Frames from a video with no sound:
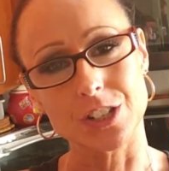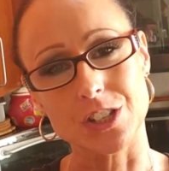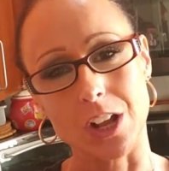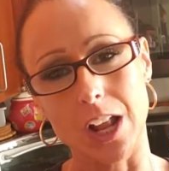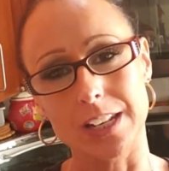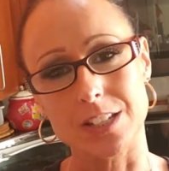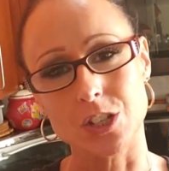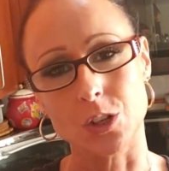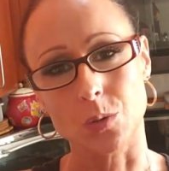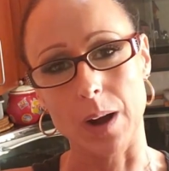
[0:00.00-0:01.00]
solid
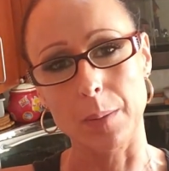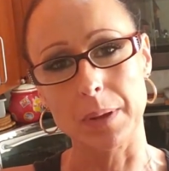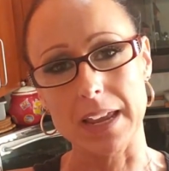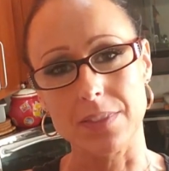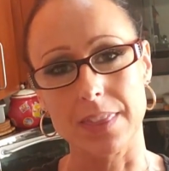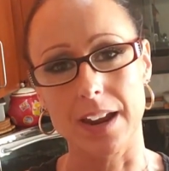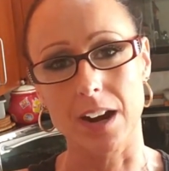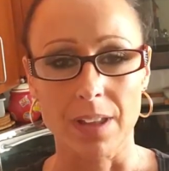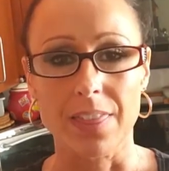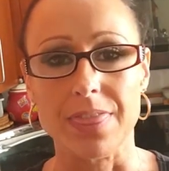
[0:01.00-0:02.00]
scrub in
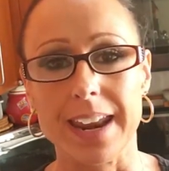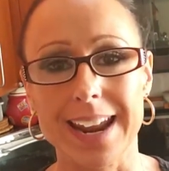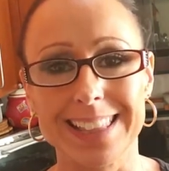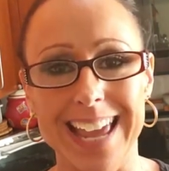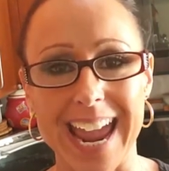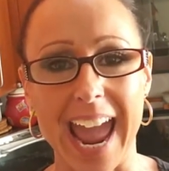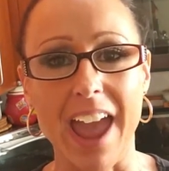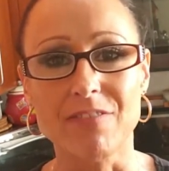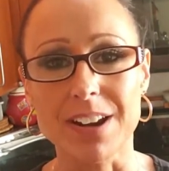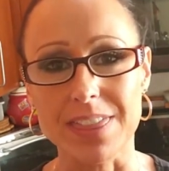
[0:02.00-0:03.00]
there. Then I lay
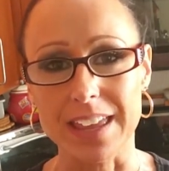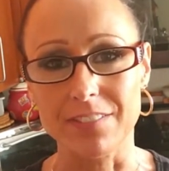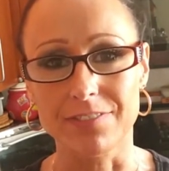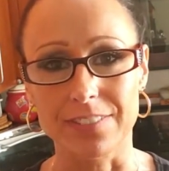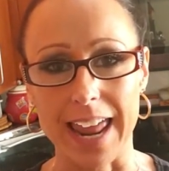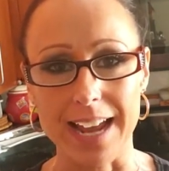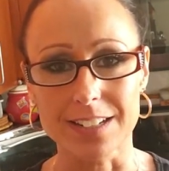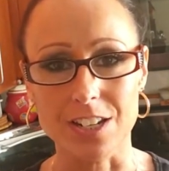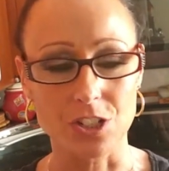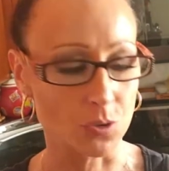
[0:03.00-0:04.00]
everything flat
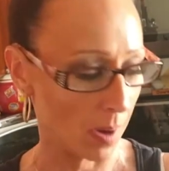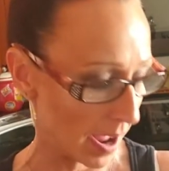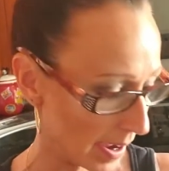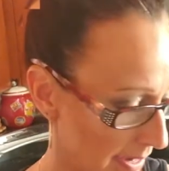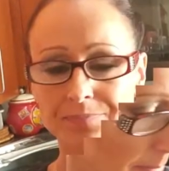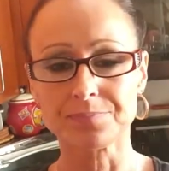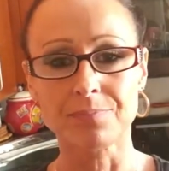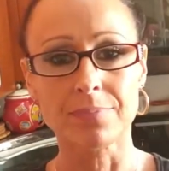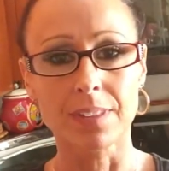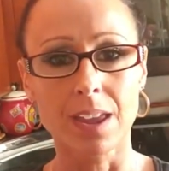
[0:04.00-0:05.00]
to dry.
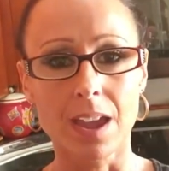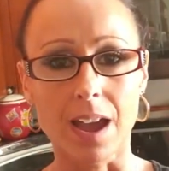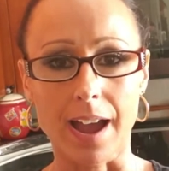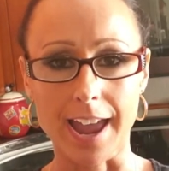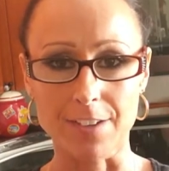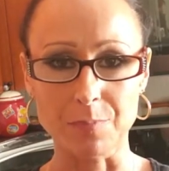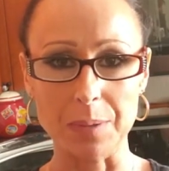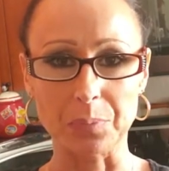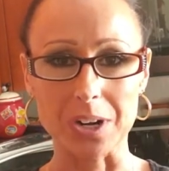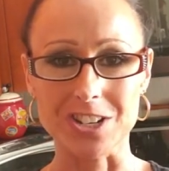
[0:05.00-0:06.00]
I have my
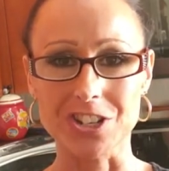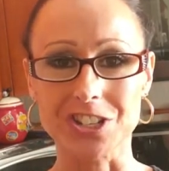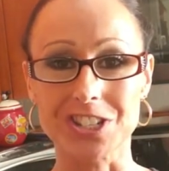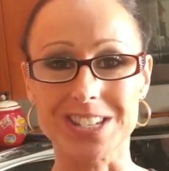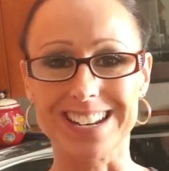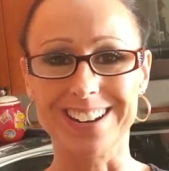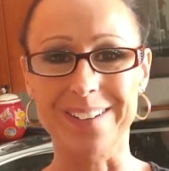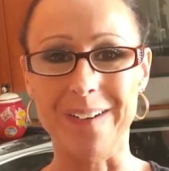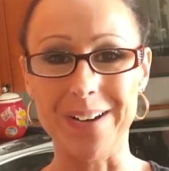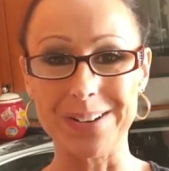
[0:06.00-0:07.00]
brushes sitting
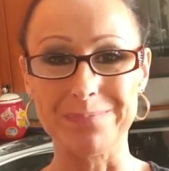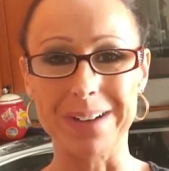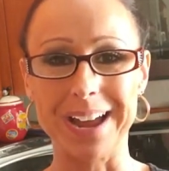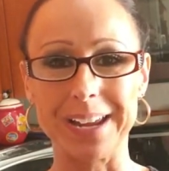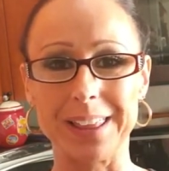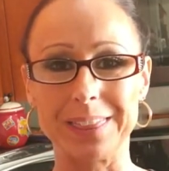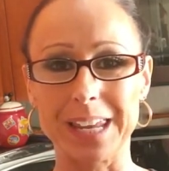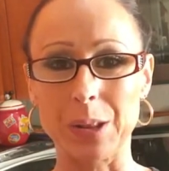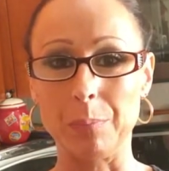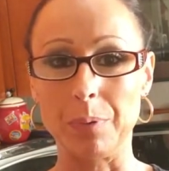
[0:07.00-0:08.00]
on my
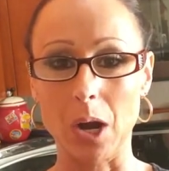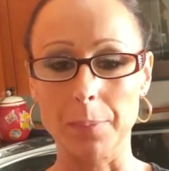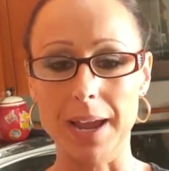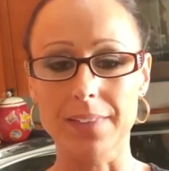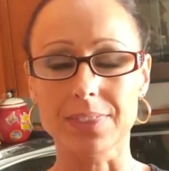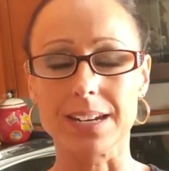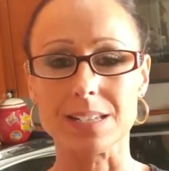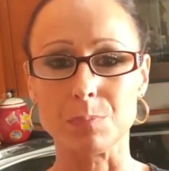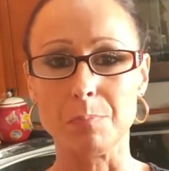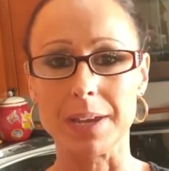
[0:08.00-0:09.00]
little bar mat that
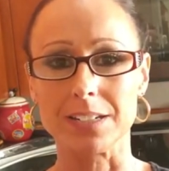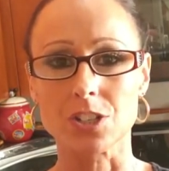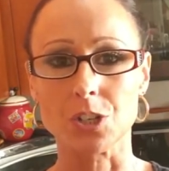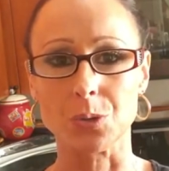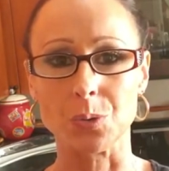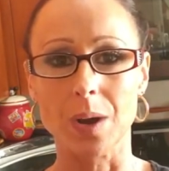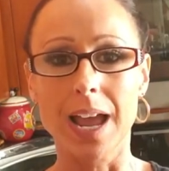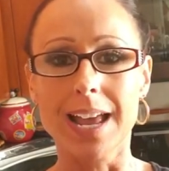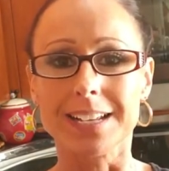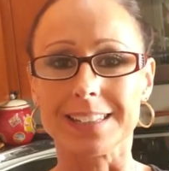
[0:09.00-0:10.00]
is meant to
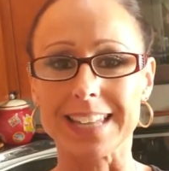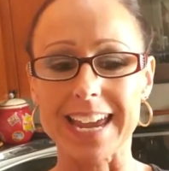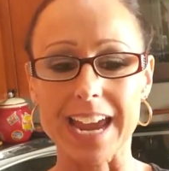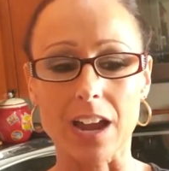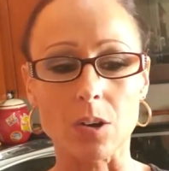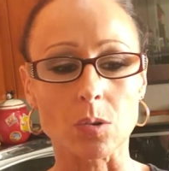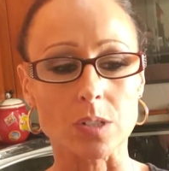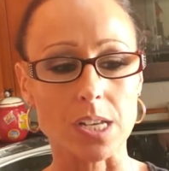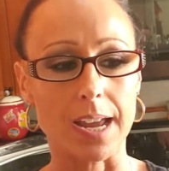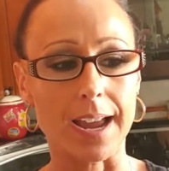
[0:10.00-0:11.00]
lay out